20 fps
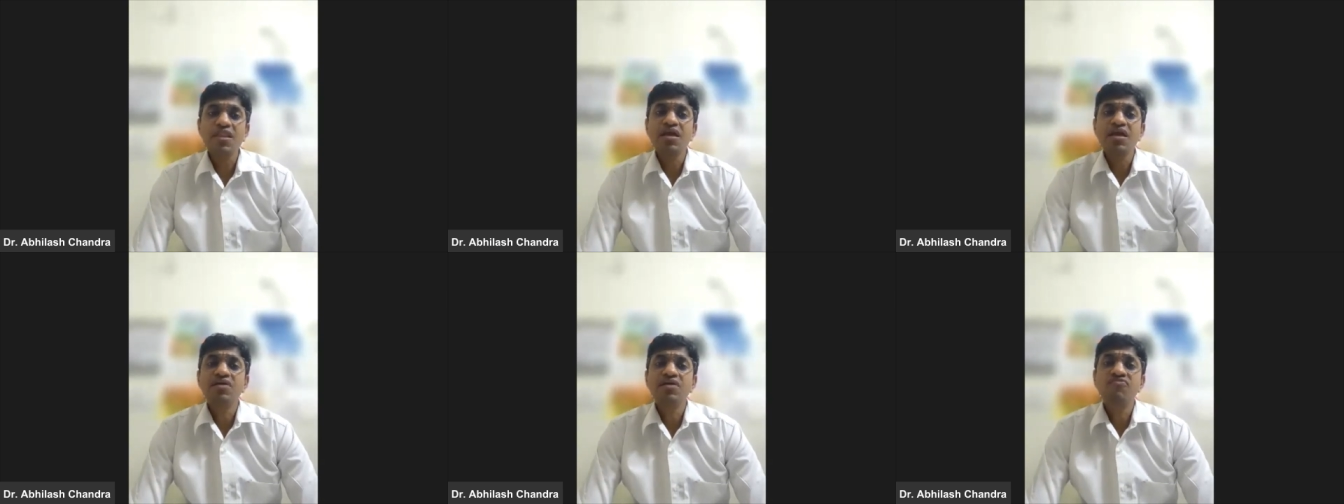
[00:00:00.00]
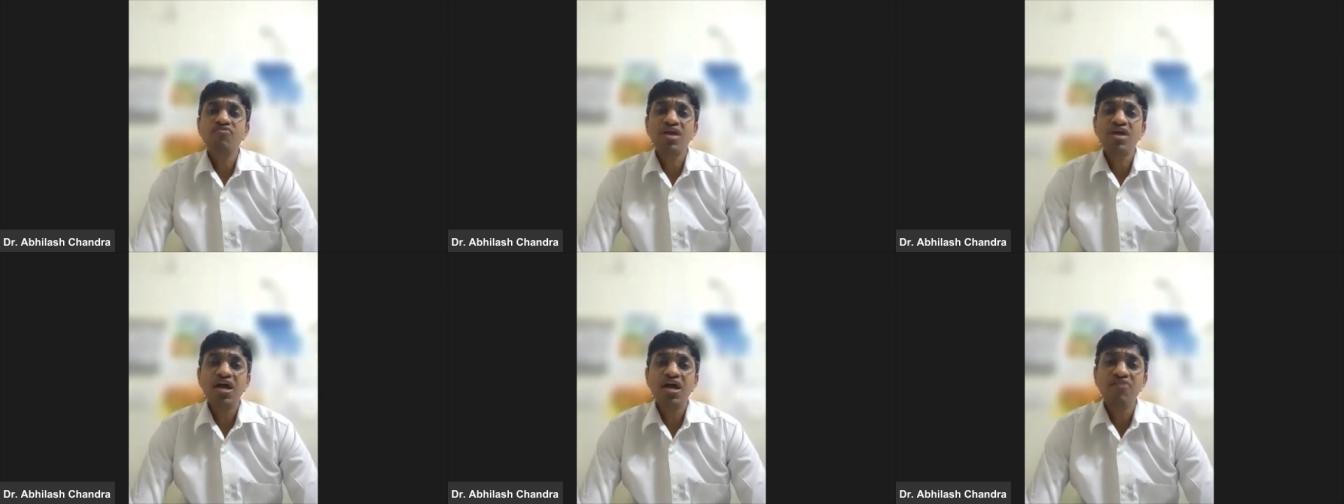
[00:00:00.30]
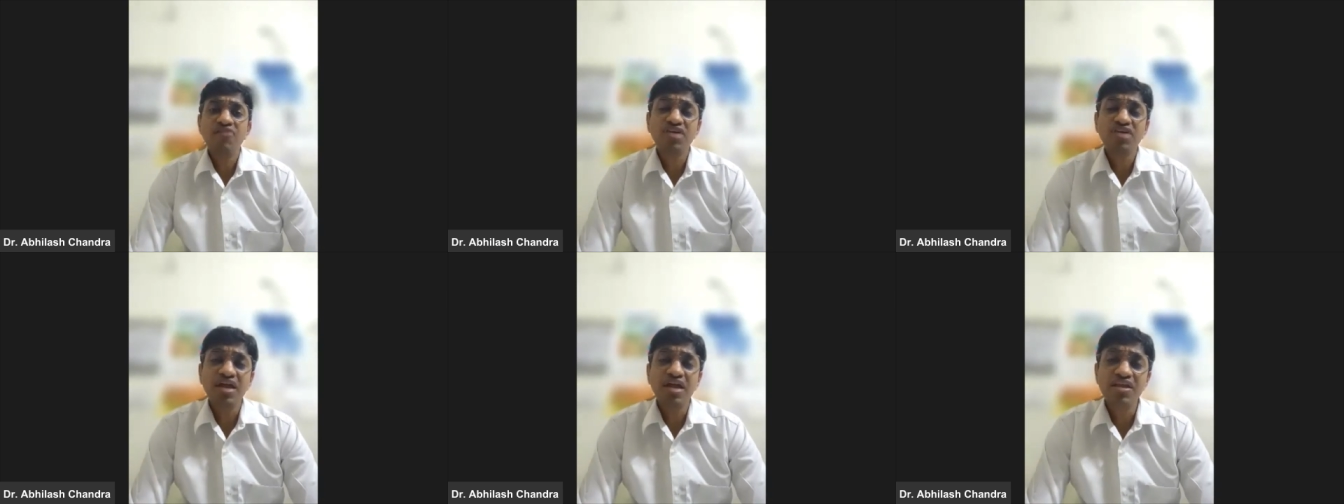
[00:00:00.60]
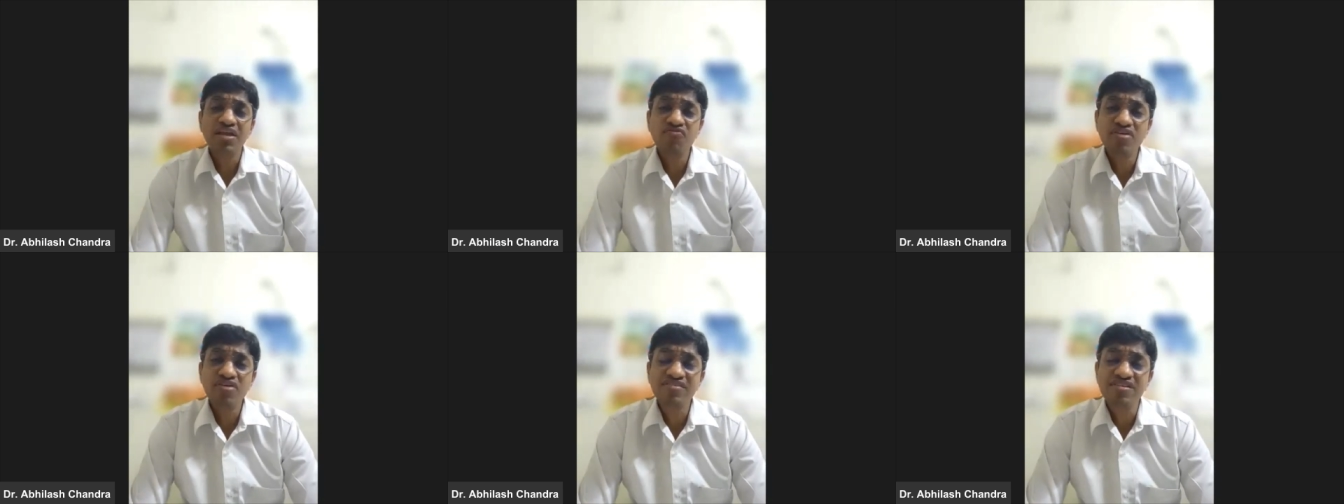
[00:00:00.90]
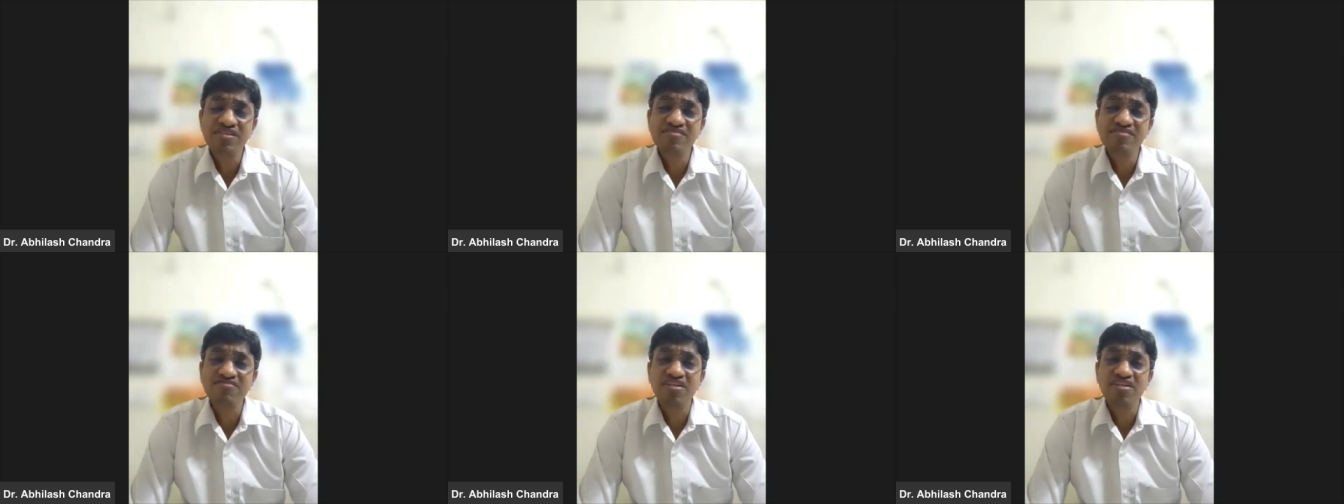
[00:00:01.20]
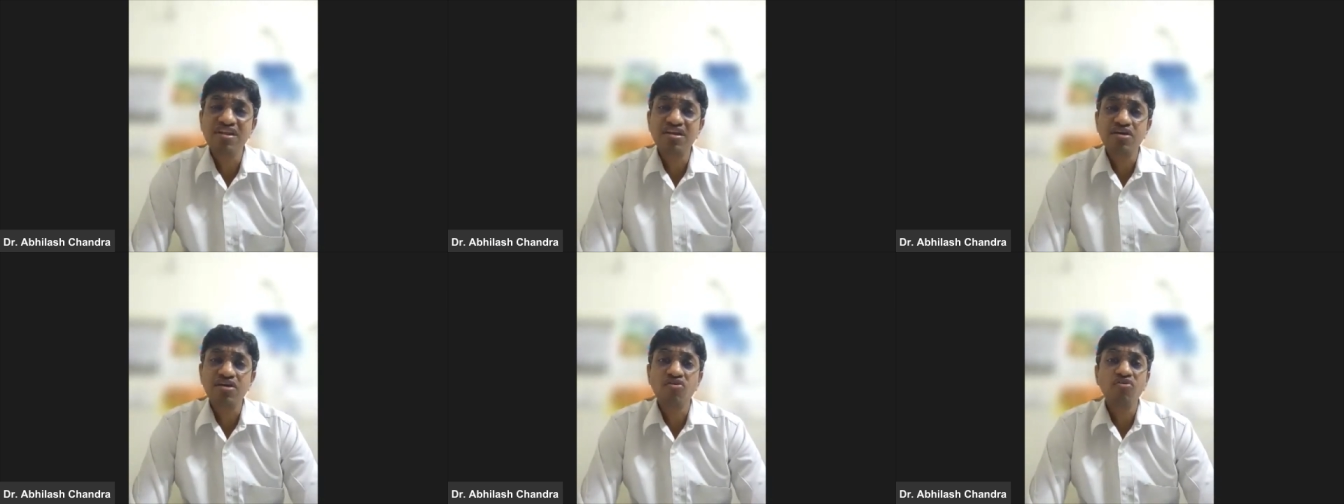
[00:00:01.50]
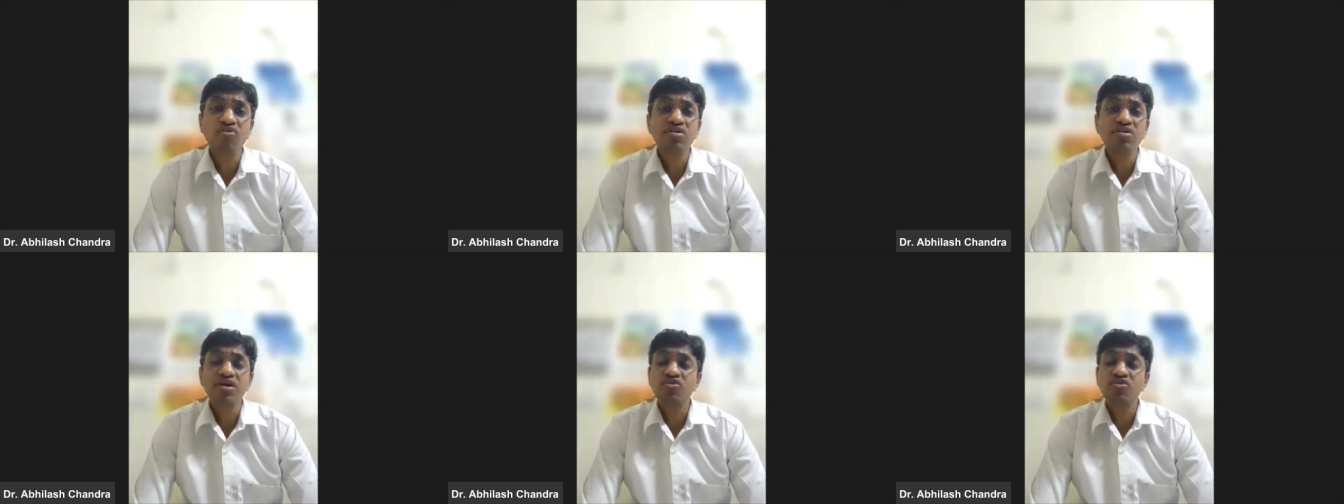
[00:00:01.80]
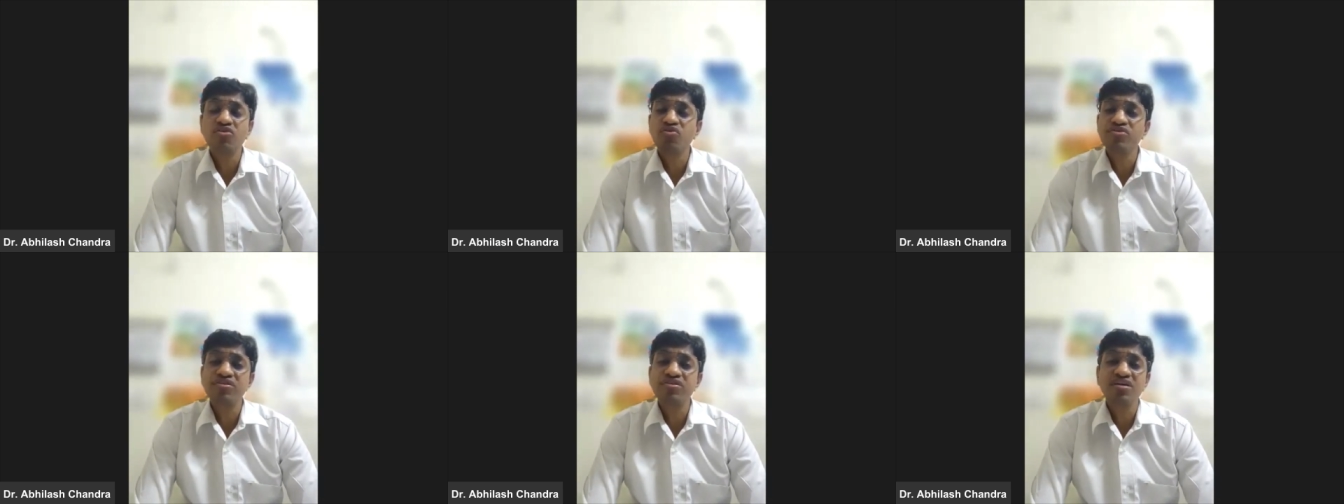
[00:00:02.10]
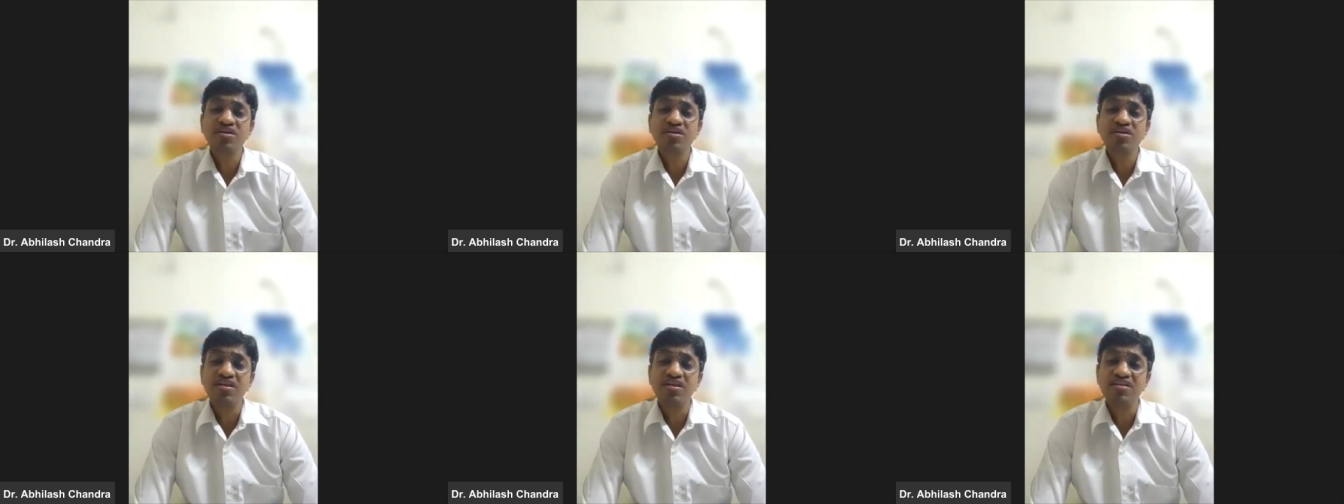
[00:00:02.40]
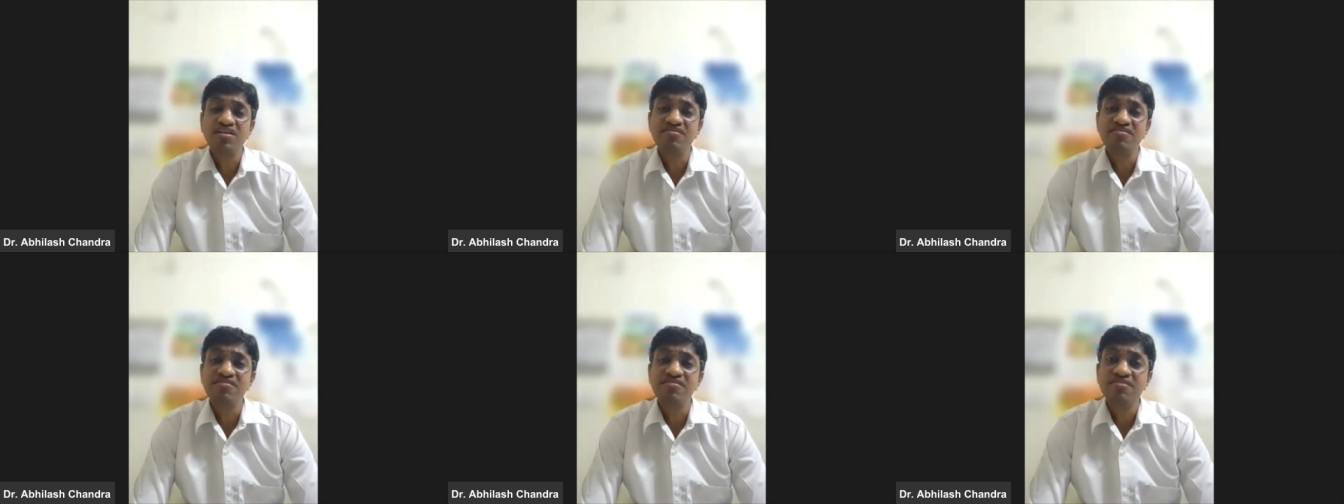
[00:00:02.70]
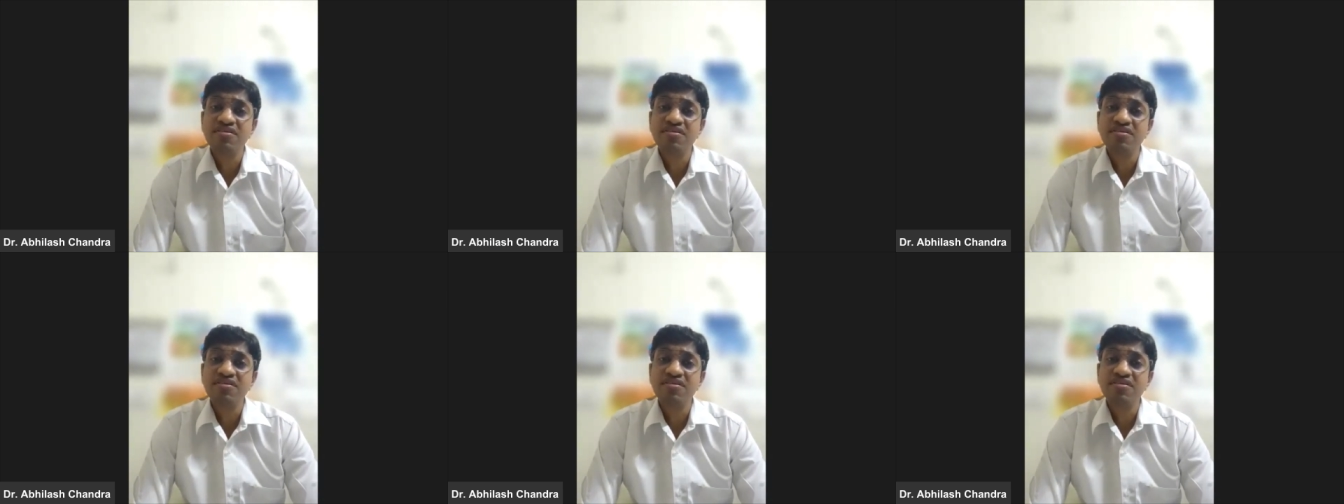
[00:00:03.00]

We have tiny vessels running all across the kidneys,